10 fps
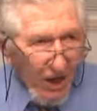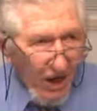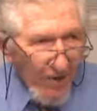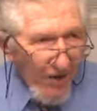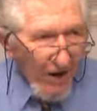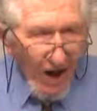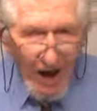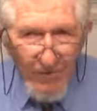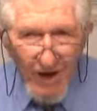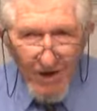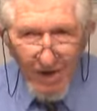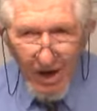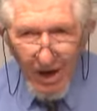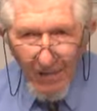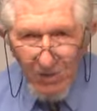I
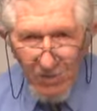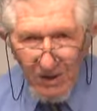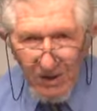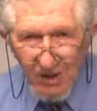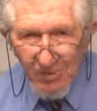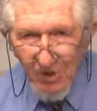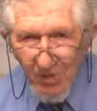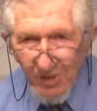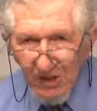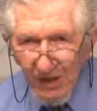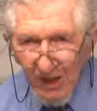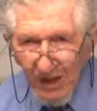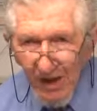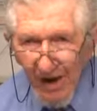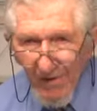was once on a Roman
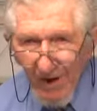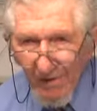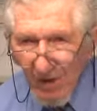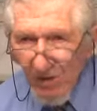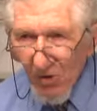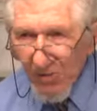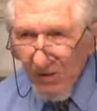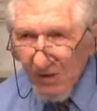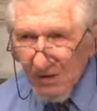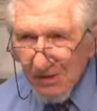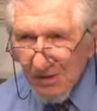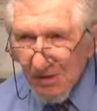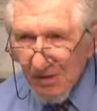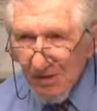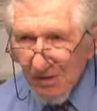kick. I read Macrobius,
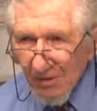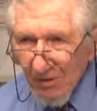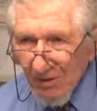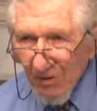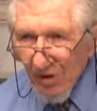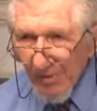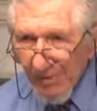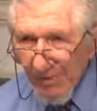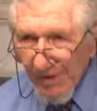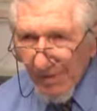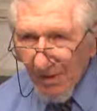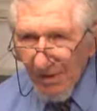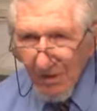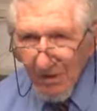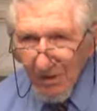one of the Roman
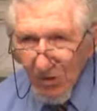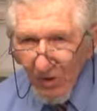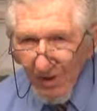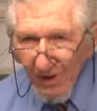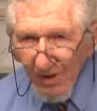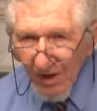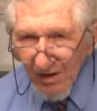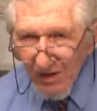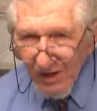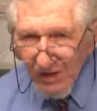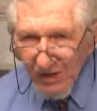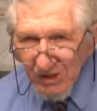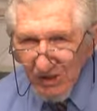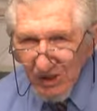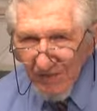people, talking about
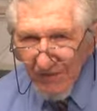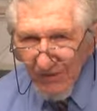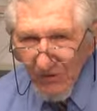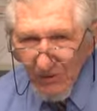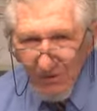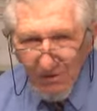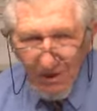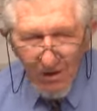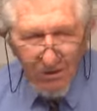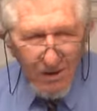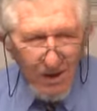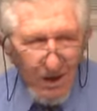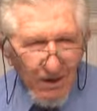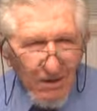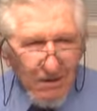digestion and food. Oh
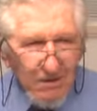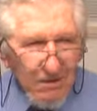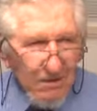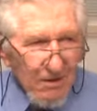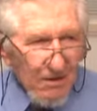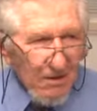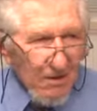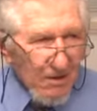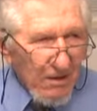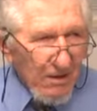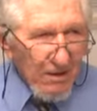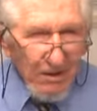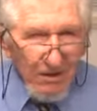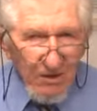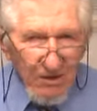God.
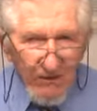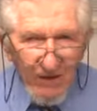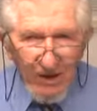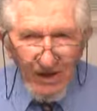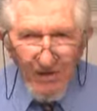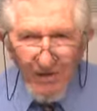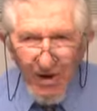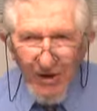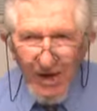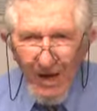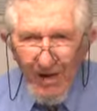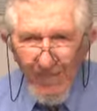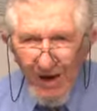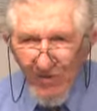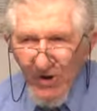You felt like throwing
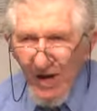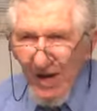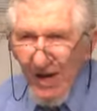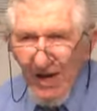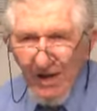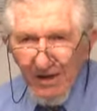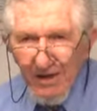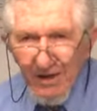up by reading it.